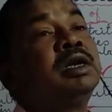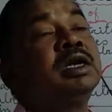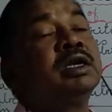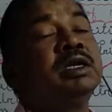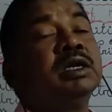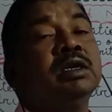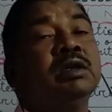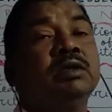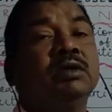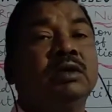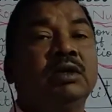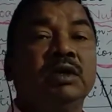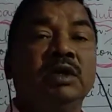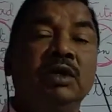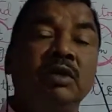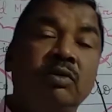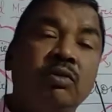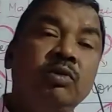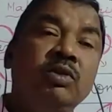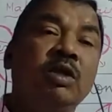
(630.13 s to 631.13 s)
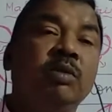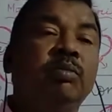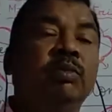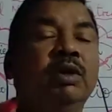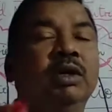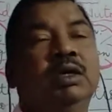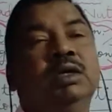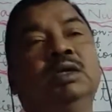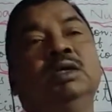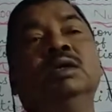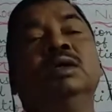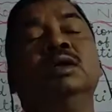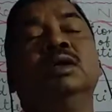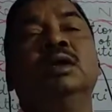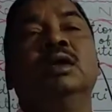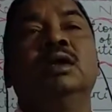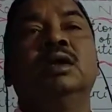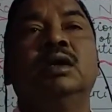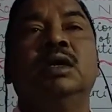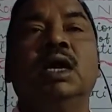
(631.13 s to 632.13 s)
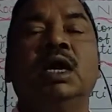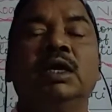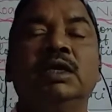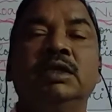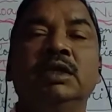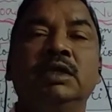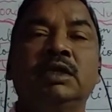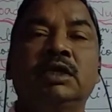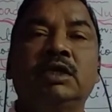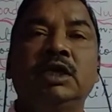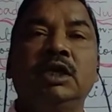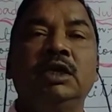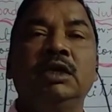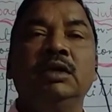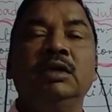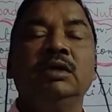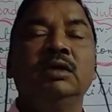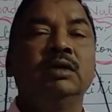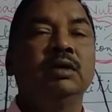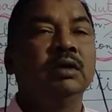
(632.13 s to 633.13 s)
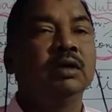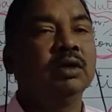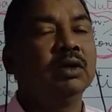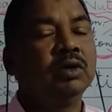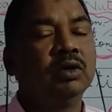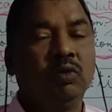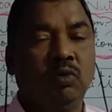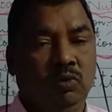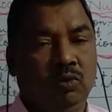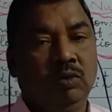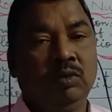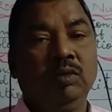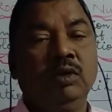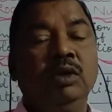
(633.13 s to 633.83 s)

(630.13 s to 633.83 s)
taken into the body digested? No.